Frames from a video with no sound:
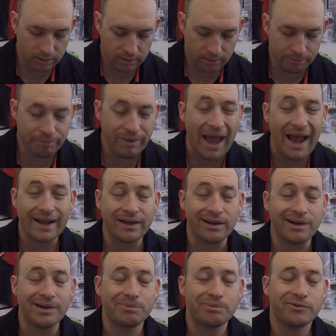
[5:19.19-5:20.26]

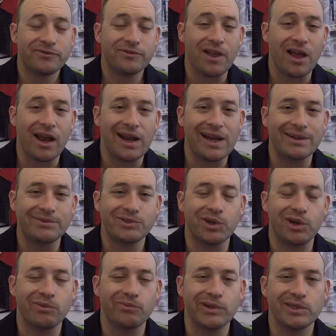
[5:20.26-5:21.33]
backup fly half,
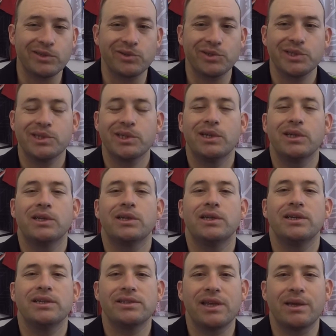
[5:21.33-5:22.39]
Sean Windsor,
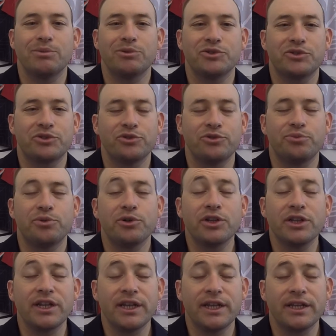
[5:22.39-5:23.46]
is able to put
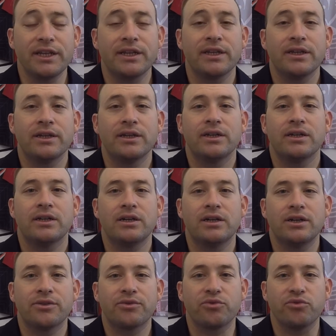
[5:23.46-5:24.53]
it in
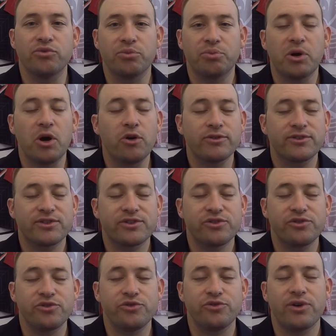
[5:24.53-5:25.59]
through the post
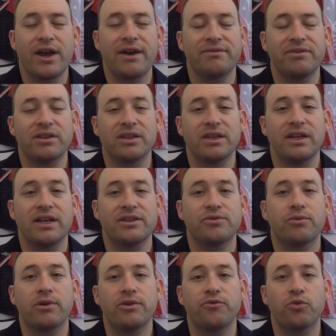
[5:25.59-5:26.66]
to have the lead at
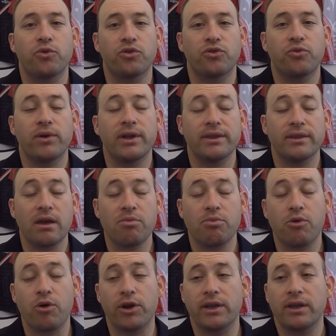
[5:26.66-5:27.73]
24-20 at
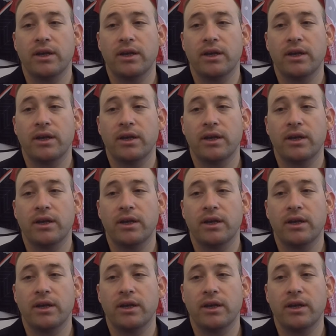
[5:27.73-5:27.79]
that point.